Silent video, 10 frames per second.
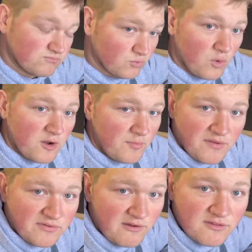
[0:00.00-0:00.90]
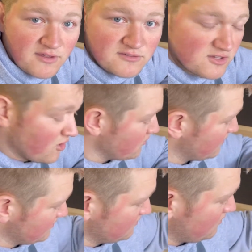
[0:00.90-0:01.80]
one of my favorite things to go with
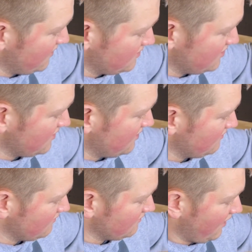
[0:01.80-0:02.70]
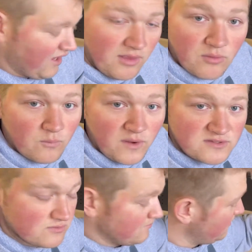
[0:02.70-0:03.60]
is a white jig head and the white
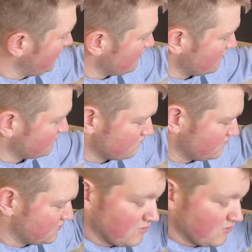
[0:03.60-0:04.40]
swim bait or swim